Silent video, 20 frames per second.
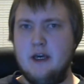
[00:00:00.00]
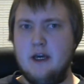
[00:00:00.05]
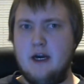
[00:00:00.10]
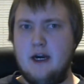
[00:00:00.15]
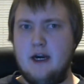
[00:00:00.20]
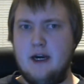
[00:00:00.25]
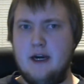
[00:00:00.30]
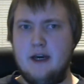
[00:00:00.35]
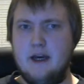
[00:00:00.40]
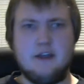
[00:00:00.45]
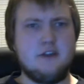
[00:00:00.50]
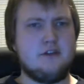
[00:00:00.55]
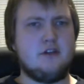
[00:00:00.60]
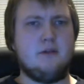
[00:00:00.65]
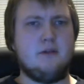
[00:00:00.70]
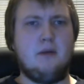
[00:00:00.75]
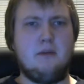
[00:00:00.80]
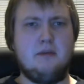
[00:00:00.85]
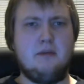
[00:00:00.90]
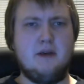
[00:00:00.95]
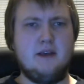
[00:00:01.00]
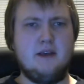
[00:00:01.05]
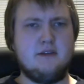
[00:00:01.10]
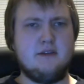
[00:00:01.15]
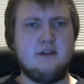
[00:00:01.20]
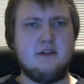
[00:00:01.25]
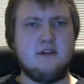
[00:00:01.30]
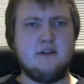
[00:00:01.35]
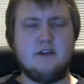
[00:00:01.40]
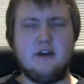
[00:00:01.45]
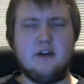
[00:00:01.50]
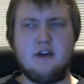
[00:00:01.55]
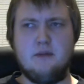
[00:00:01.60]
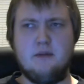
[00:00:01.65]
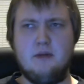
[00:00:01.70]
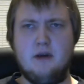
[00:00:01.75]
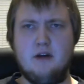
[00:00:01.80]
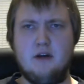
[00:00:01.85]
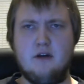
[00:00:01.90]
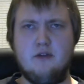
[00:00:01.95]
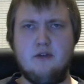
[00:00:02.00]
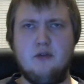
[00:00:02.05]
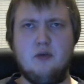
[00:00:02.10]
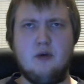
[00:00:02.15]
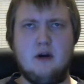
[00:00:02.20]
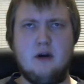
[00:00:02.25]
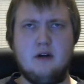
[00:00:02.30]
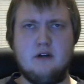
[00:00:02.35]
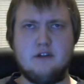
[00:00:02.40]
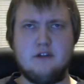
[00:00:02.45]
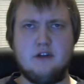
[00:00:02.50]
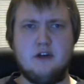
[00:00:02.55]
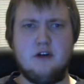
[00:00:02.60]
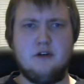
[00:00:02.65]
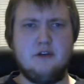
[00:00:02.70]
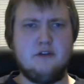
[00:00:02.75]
I just got my PC set up here a few hours ago.